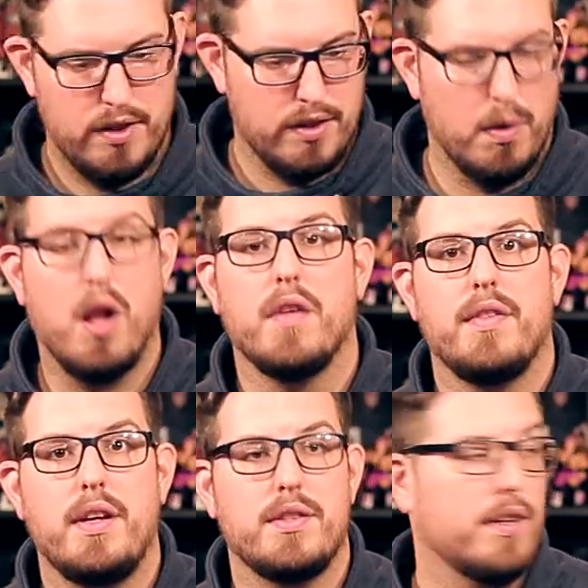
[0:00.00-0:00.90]
So all of
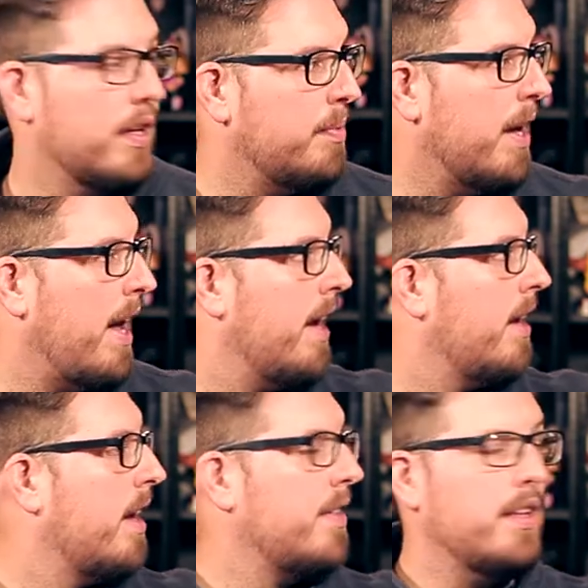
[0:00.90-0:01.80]
these are gonna be
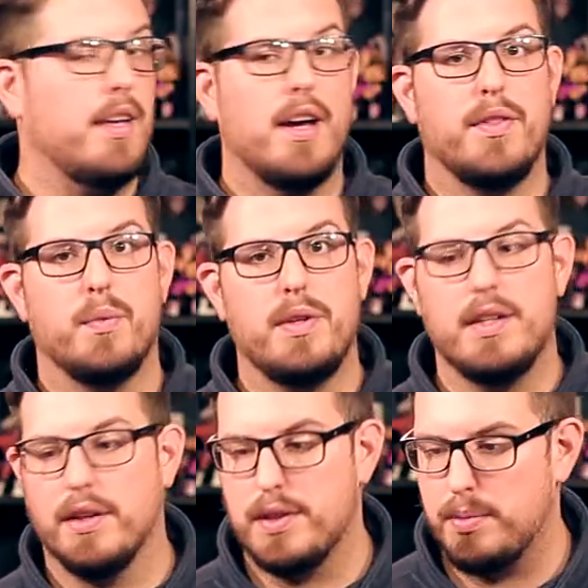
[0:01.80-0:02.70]
hanging on the
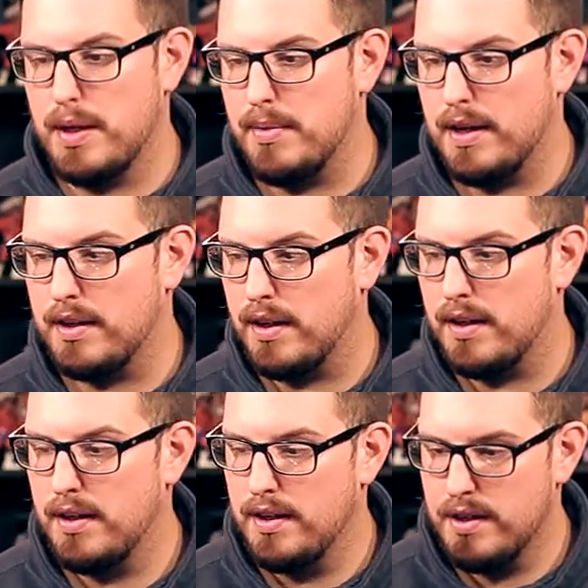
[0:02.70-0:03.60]
retail display back there.
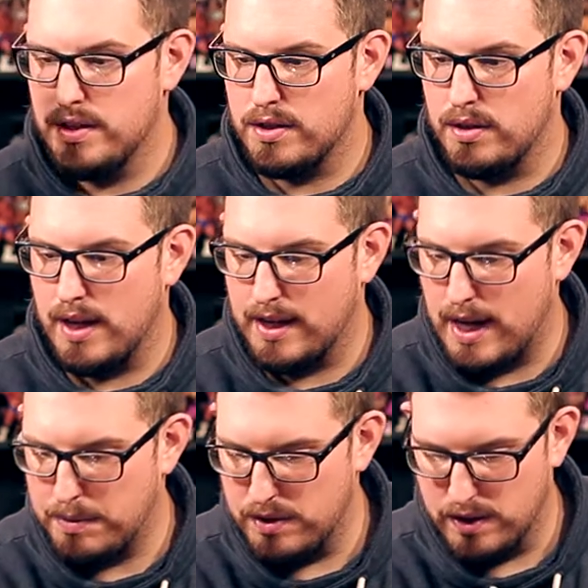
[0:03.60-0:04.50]
So you got
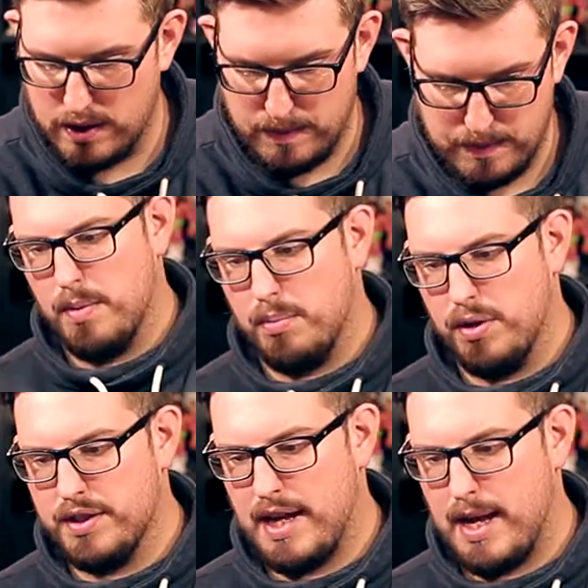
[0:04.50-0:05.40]
Captain Hook,
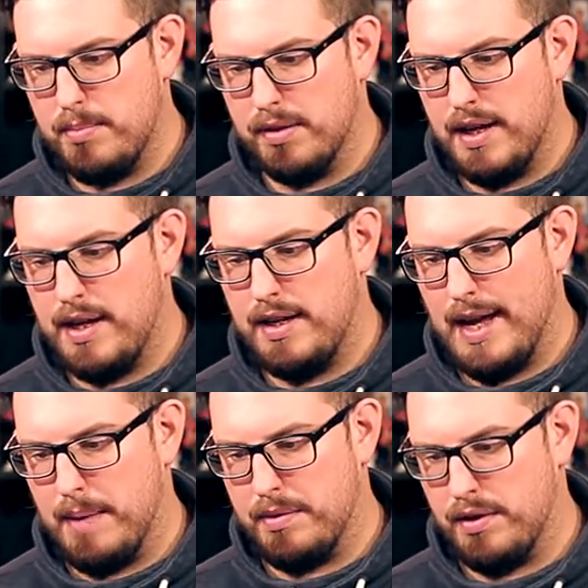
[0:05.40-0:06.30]
multi-blade
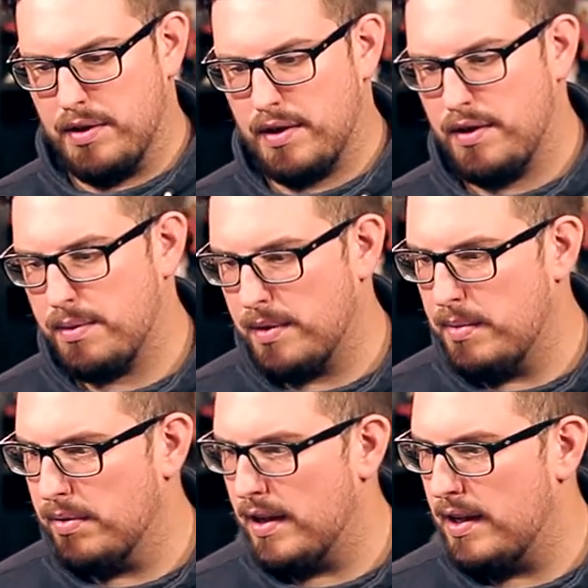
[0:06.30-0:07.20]
Captain Hook, three
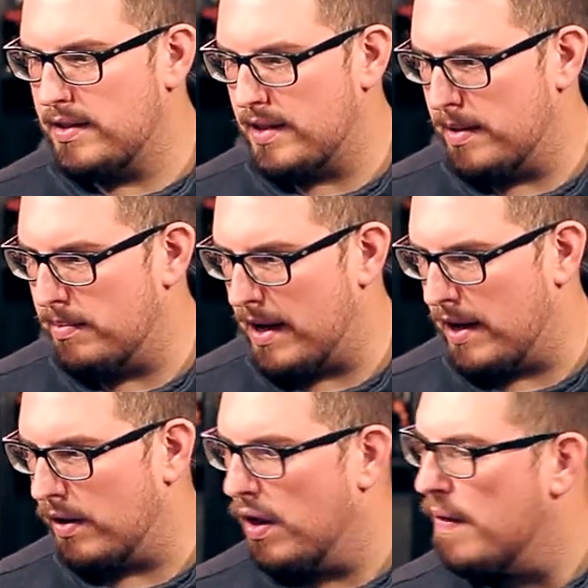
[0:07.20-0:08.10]
blades in
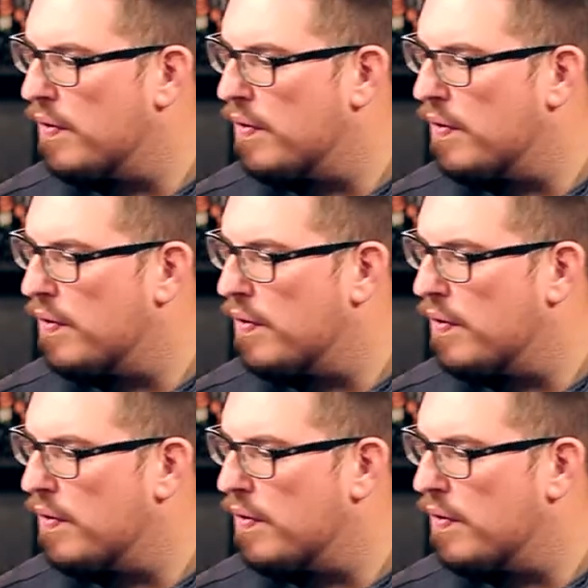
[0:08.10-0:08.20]
battle.